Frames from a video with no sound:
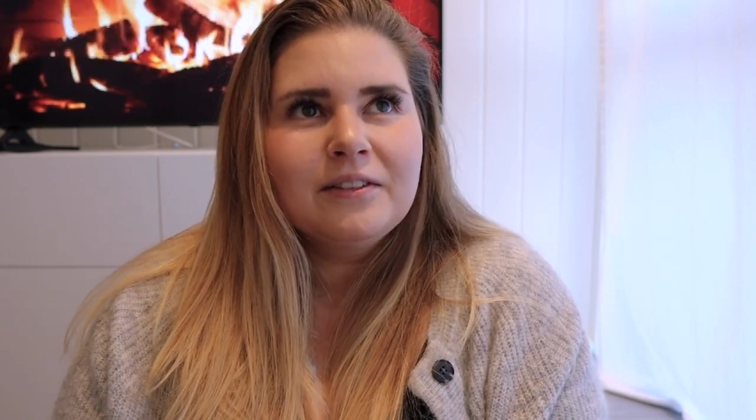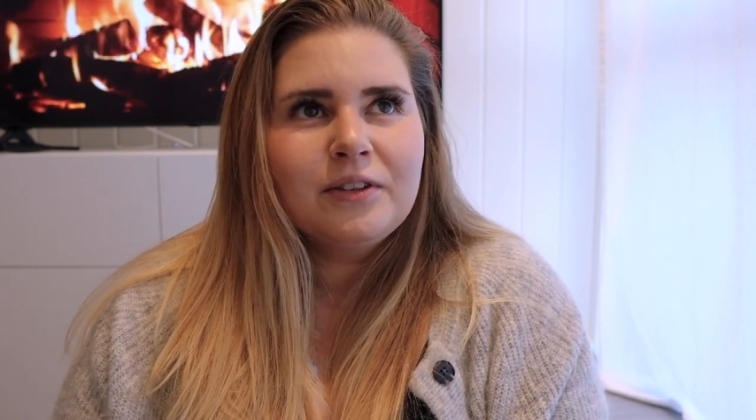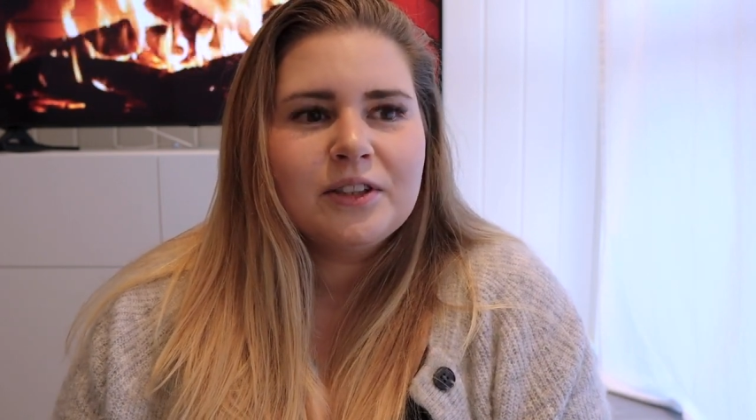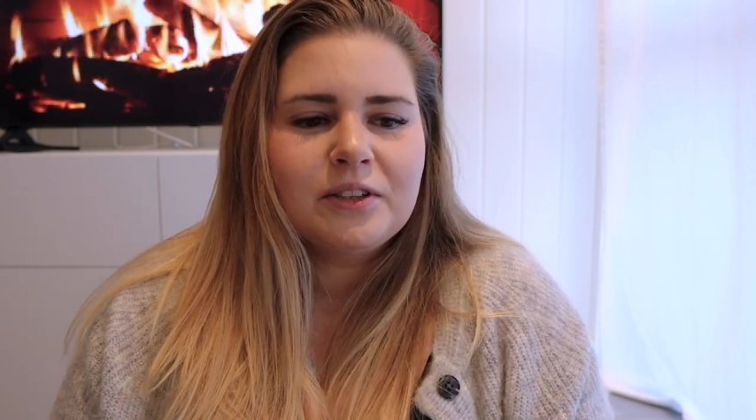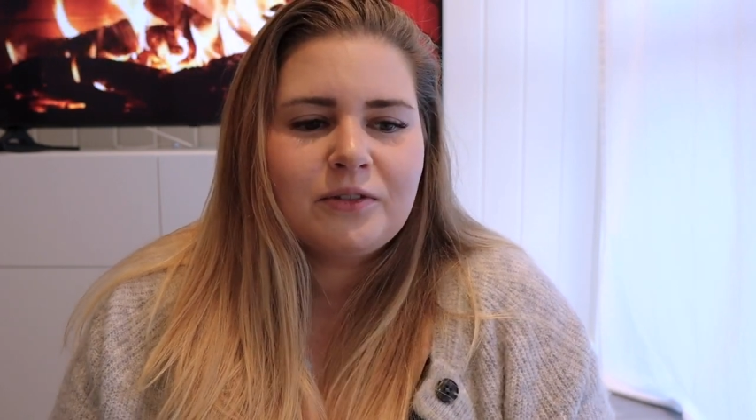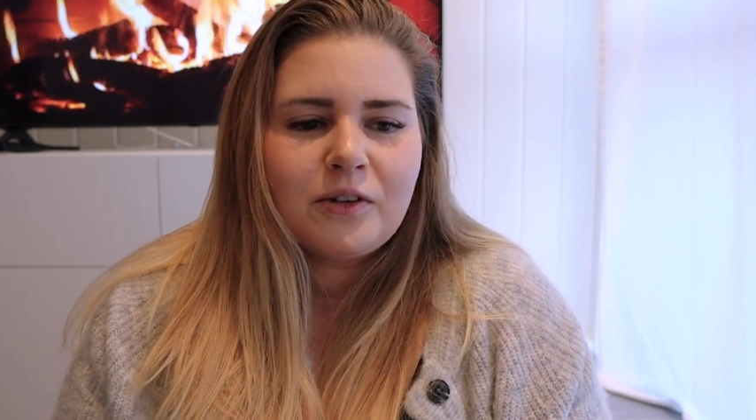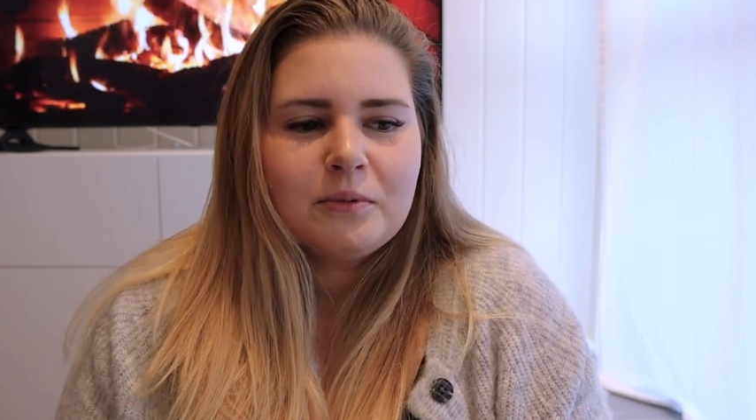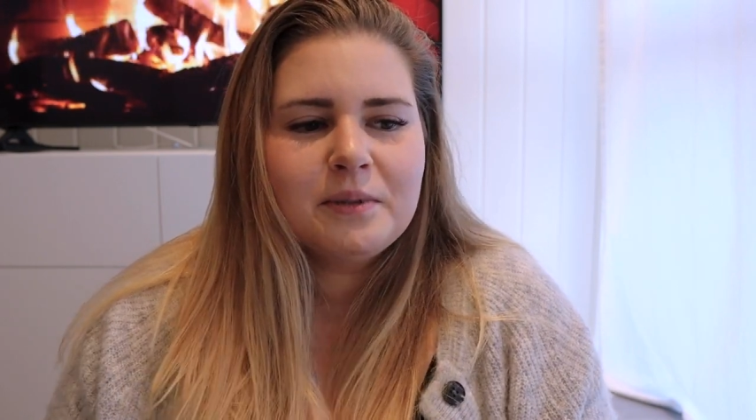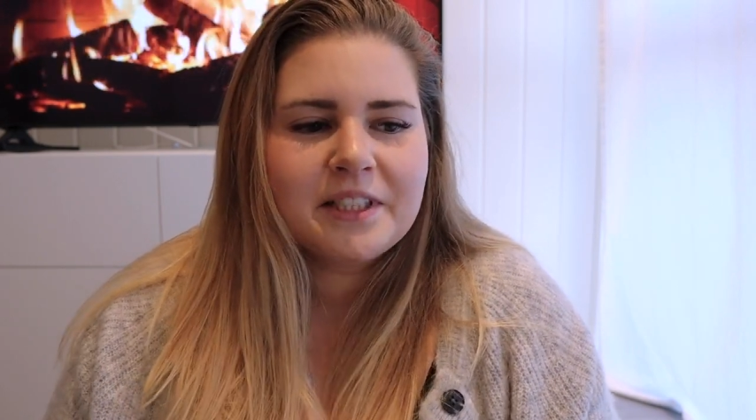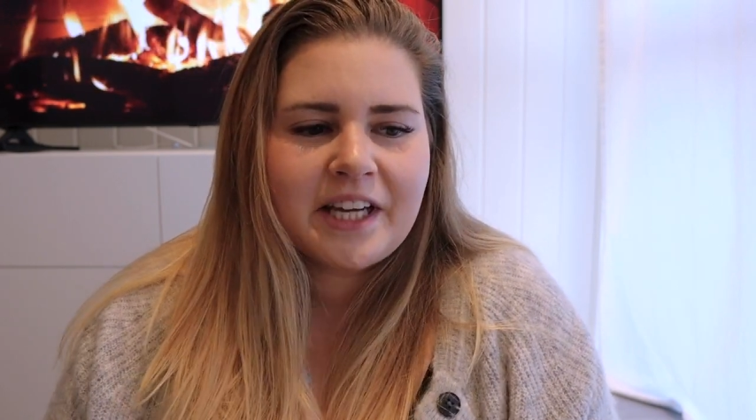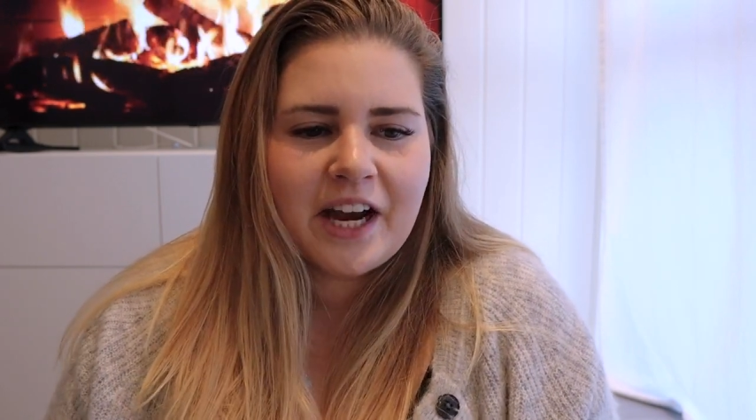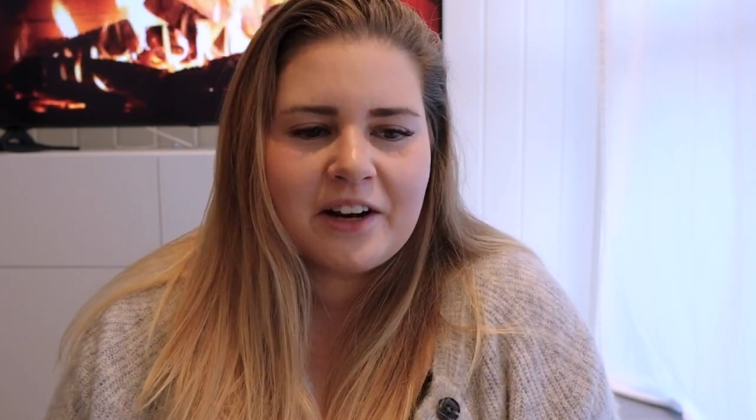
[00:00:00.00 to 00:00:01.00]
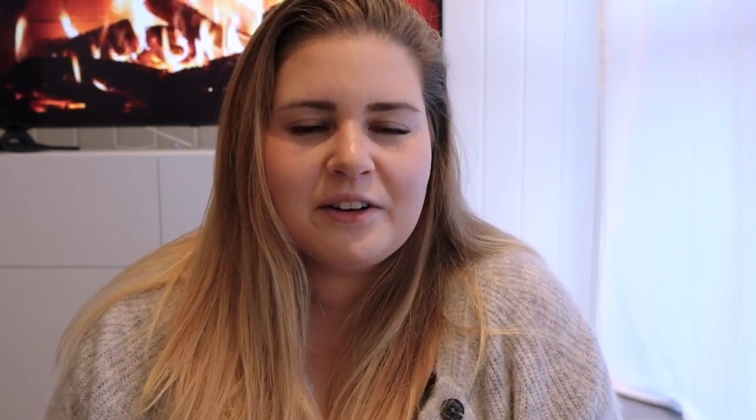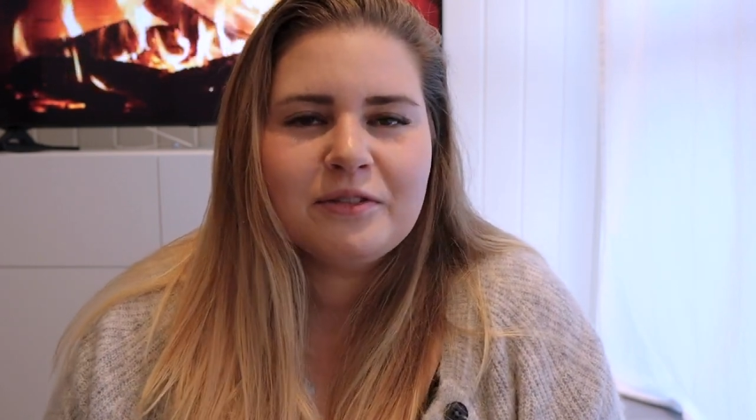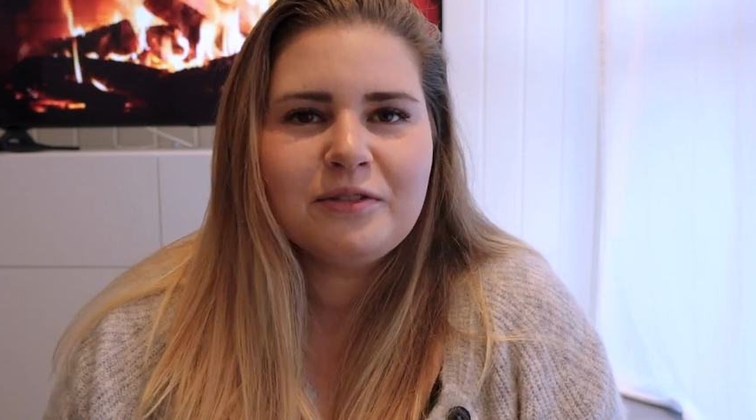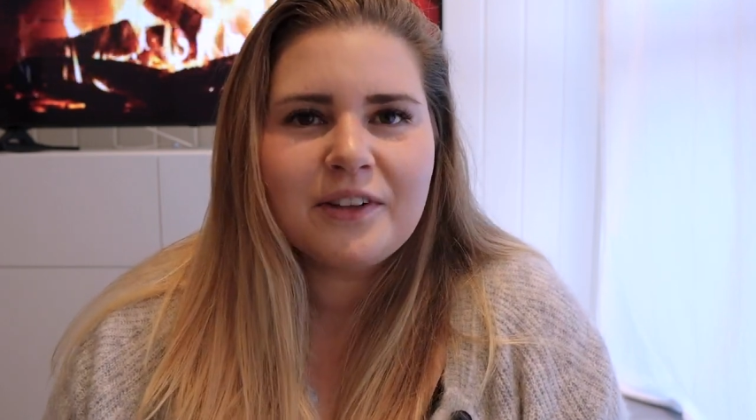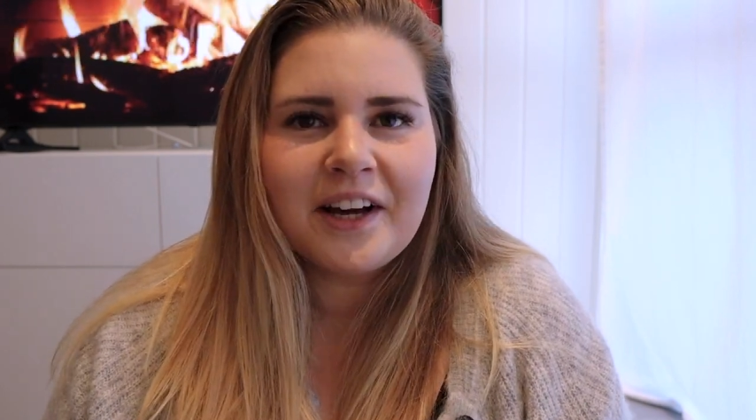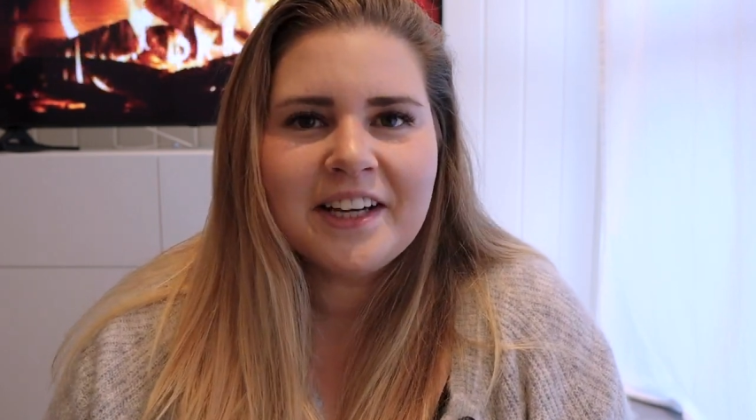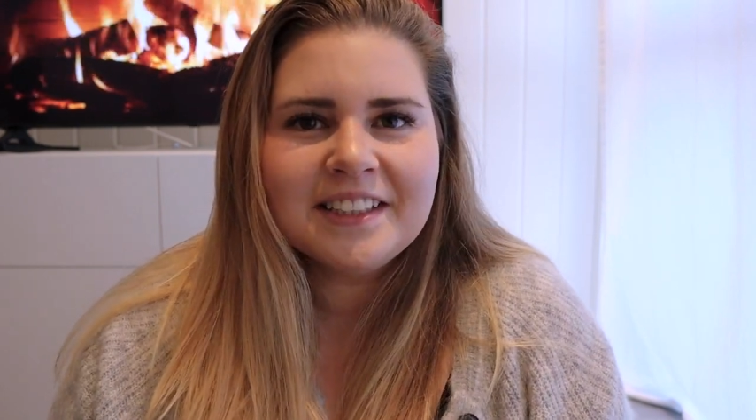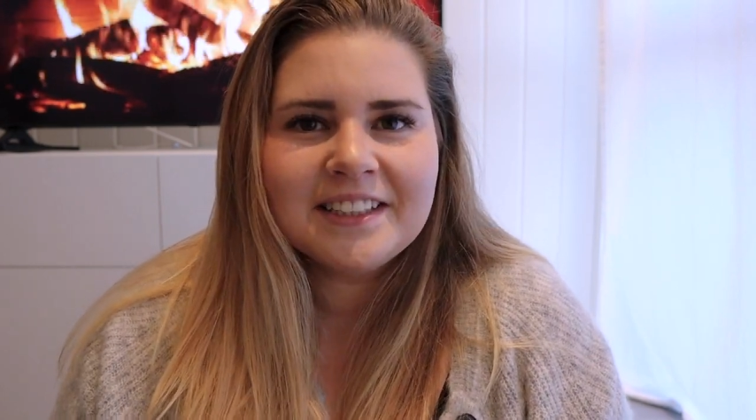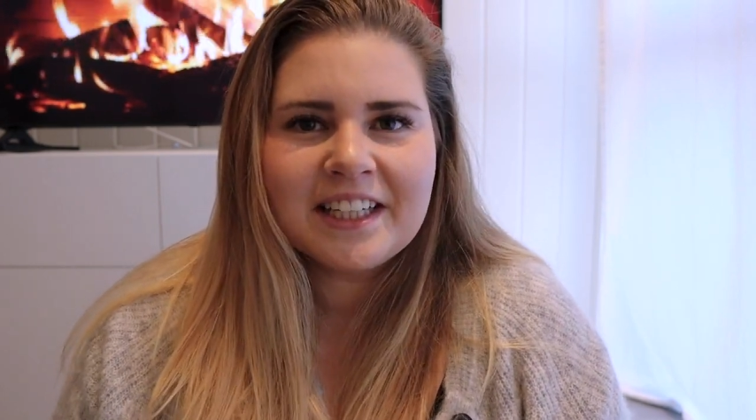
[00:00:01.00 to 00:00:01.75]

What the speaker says: first of all, I'm scared of flying.